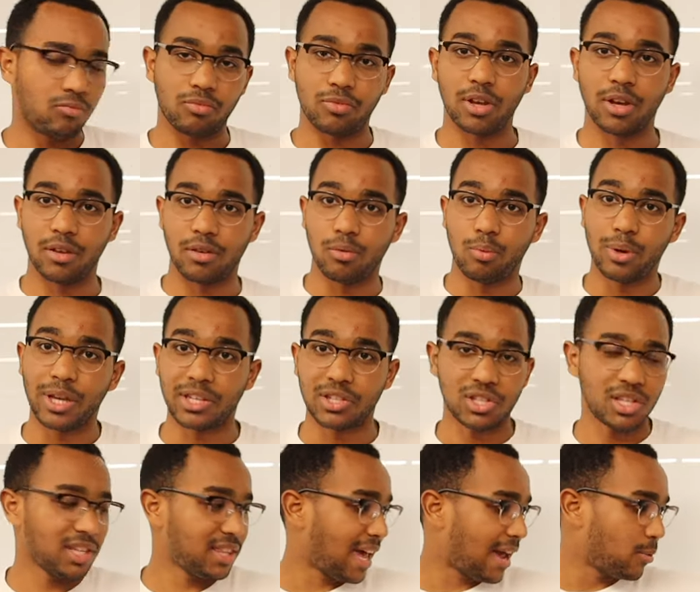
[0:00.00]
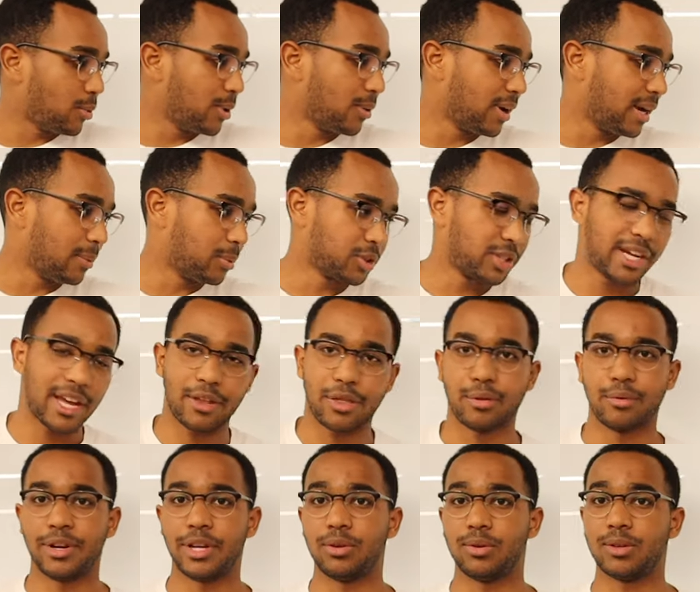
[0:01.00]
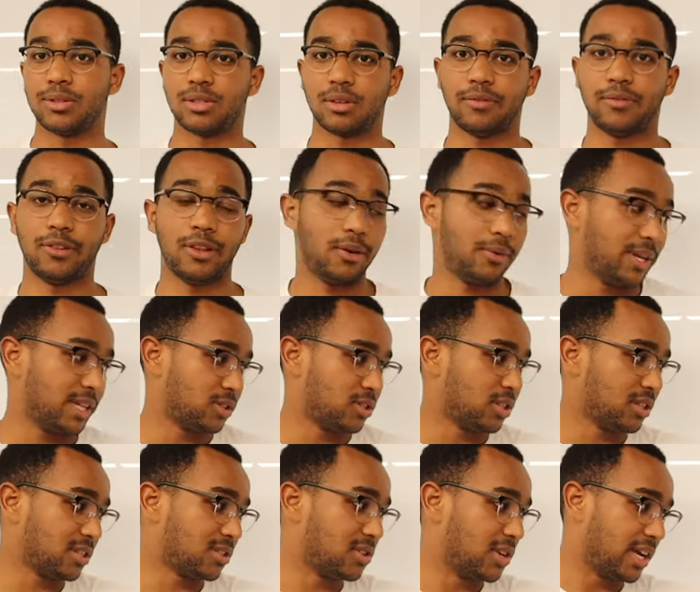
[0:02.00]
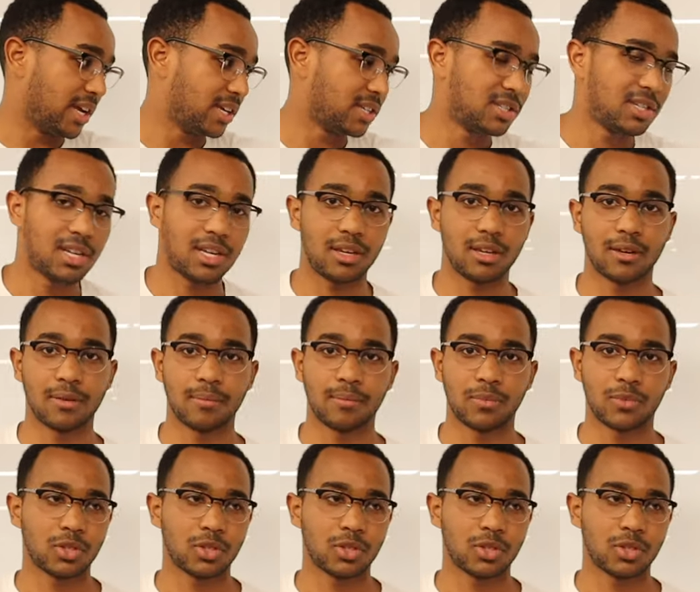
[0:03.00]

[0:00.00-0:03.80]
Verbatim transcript: The, we see that we were able to get three units of flow into the sink T.